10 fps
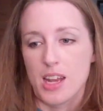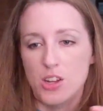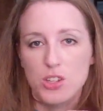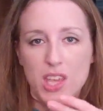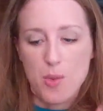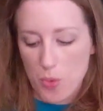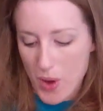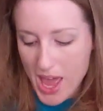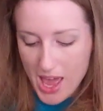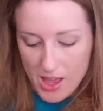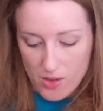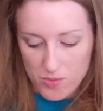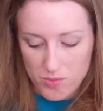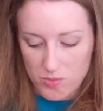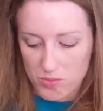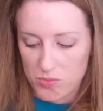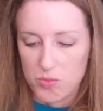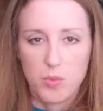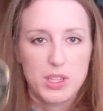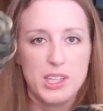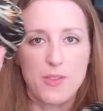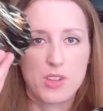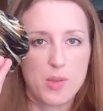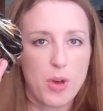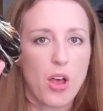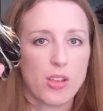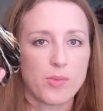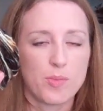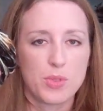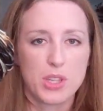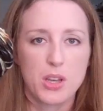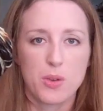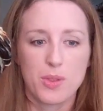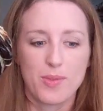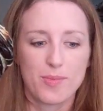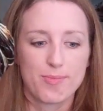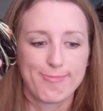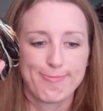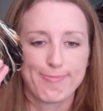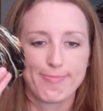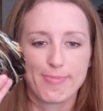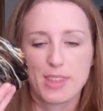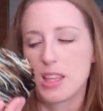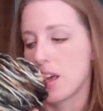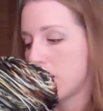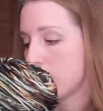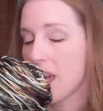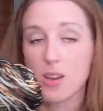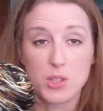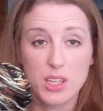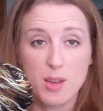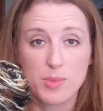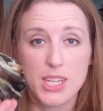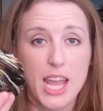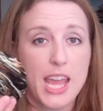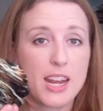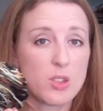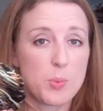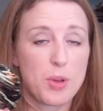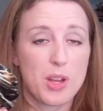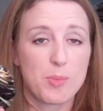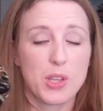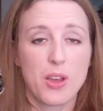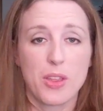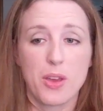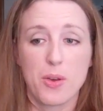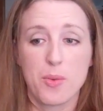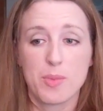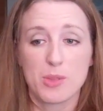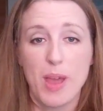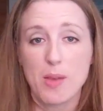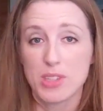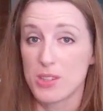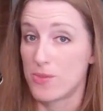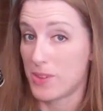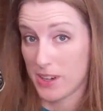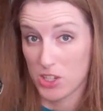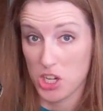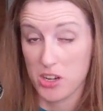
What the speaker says: you just keep weighing what's left of the ball. So the Yowza comes in 8-ounce put-ups, although Miss Babs is very